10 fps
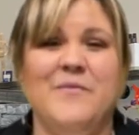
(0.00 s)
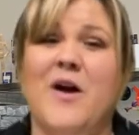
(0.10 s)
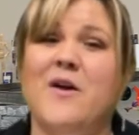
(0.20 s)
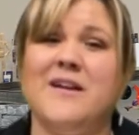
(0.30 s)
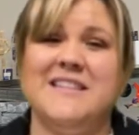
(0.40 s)

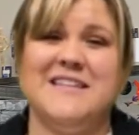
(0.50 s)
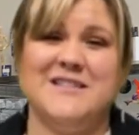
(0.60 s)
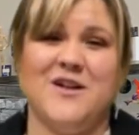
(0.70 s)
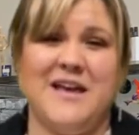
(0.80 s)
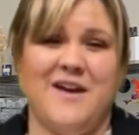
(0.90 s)
All right, that's
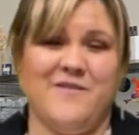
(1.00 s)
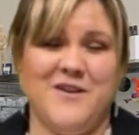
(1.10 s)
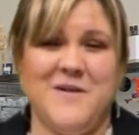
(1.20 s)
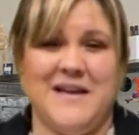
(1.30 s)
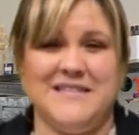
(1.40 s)
all I have for
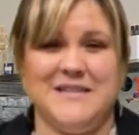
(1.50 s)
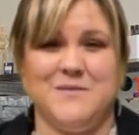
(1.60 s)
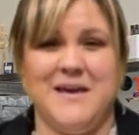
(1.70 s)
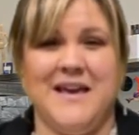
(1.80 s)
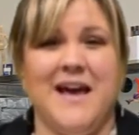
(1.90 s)
you guys this
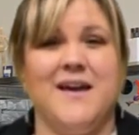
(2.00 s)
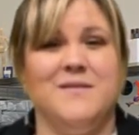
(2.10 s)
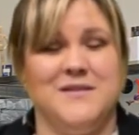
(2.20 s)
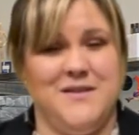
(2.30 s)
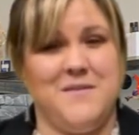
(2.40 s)
week. I
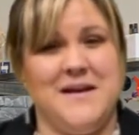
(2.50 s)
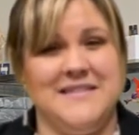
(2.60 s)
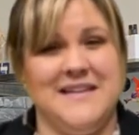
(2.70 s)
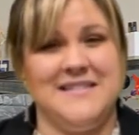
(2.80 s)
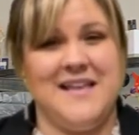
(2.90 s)
will see you guys
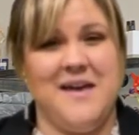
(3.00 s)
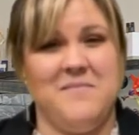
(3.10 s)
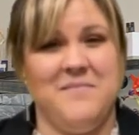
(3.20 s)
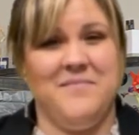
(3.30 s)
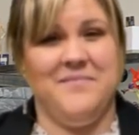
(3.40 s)
next
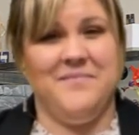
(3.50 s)
time.